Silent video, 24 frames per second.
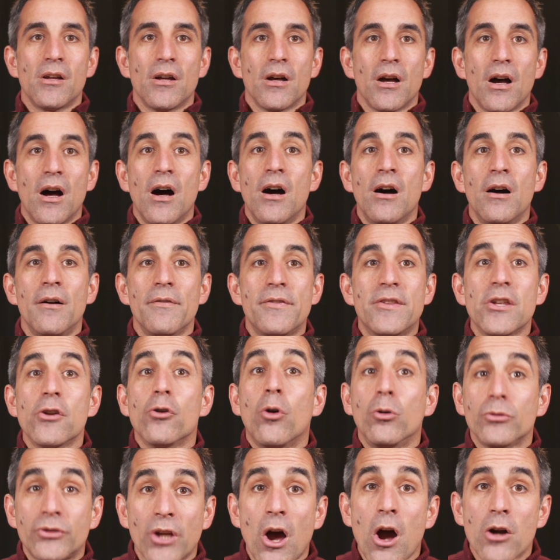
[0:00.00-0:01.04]
the
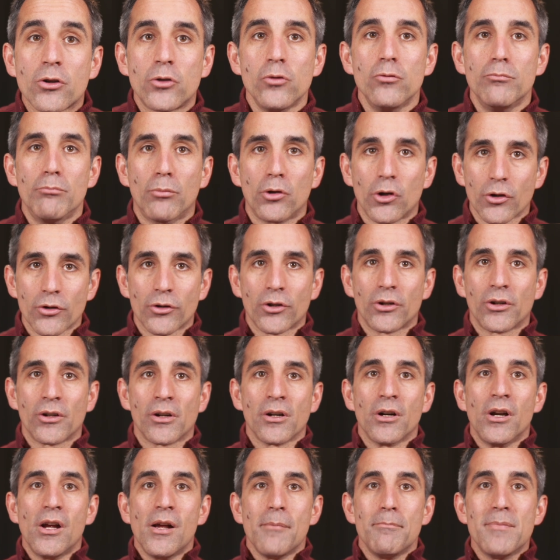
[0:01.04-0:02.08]
otaku murderer,
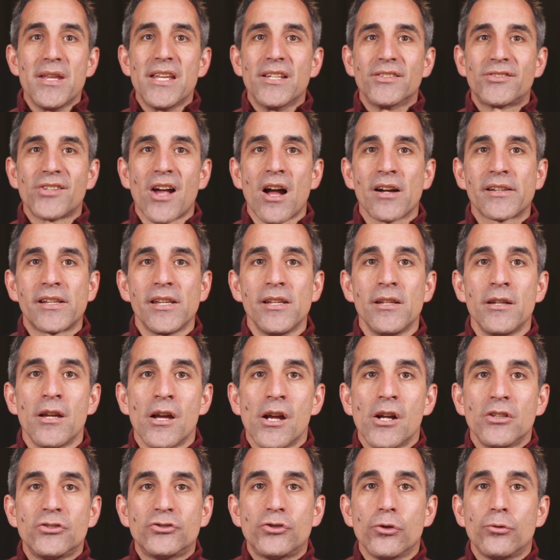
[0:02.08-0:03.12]
Miyazaki
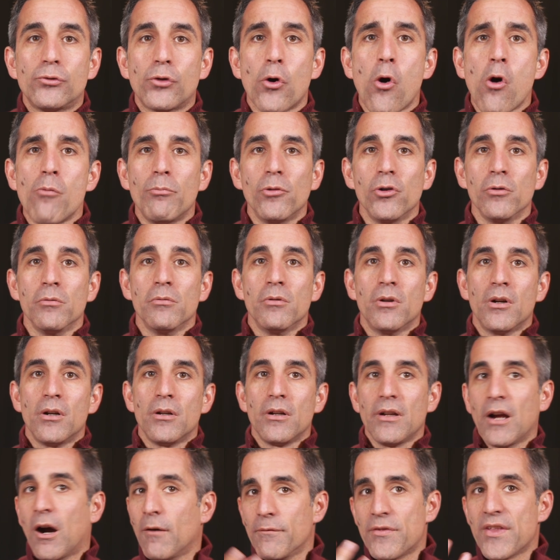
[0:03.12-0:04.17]
Tsutomu,
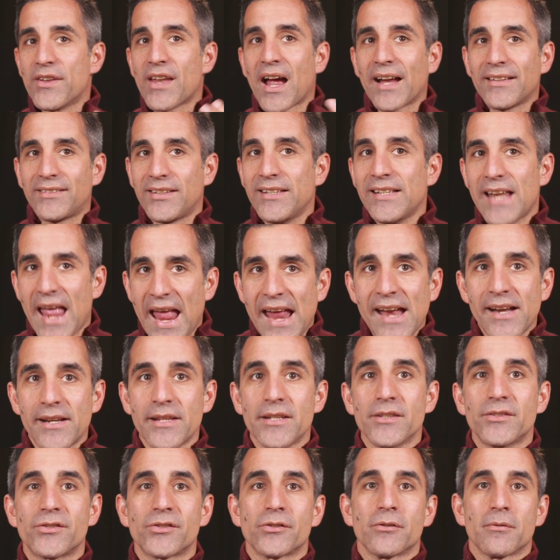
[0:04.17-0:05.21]
of the
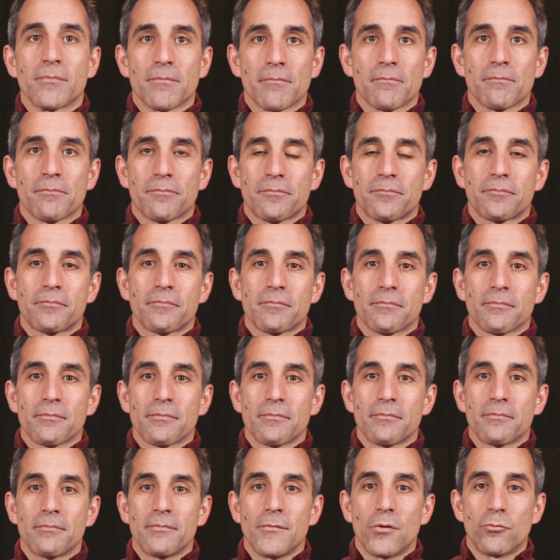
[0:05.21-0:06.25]
1980s,
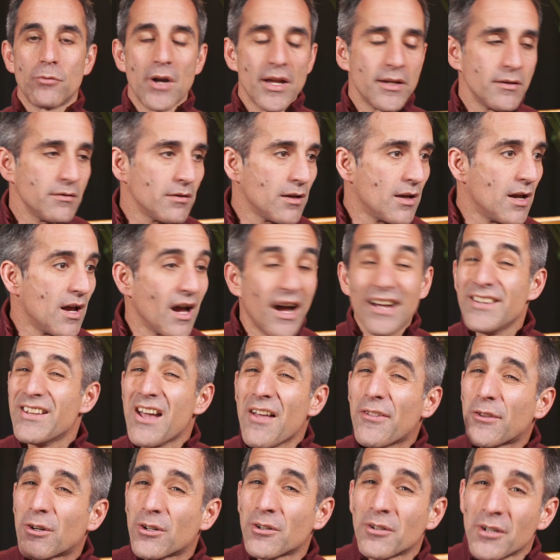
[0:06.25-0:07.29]
right?
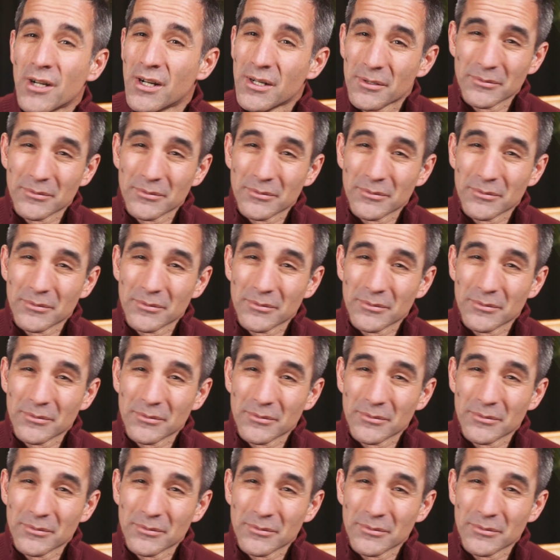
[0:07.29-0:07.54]
Another